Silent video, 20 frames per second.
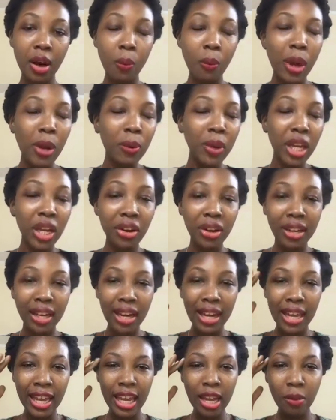when we hear the
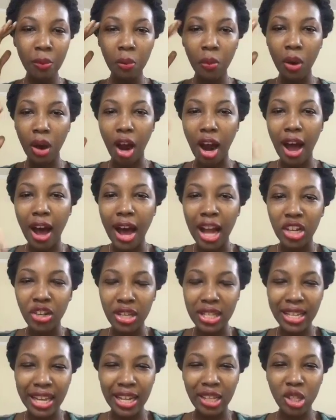name, our heart
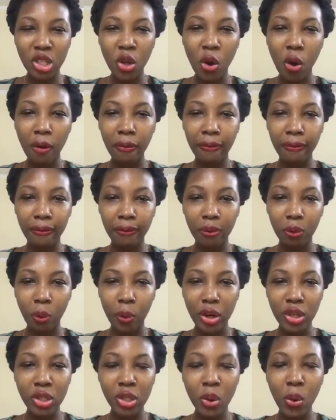just gets tough.
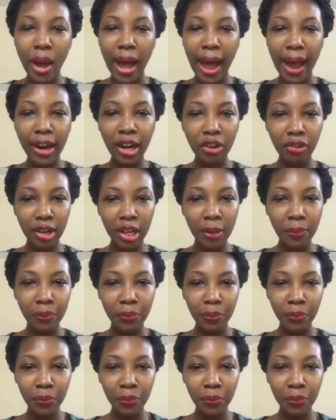We're so angry.